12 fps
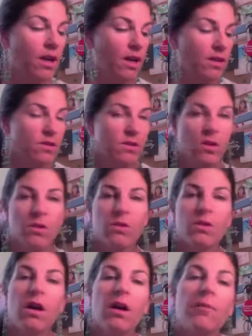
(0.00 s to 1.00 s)
And so
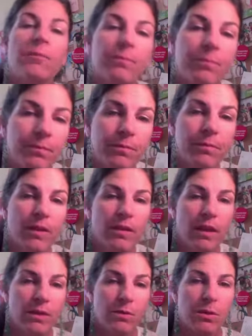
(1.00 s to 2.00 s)

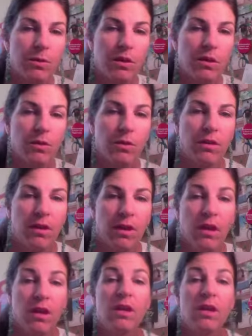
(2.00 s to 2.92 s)
that's what you want to do with it.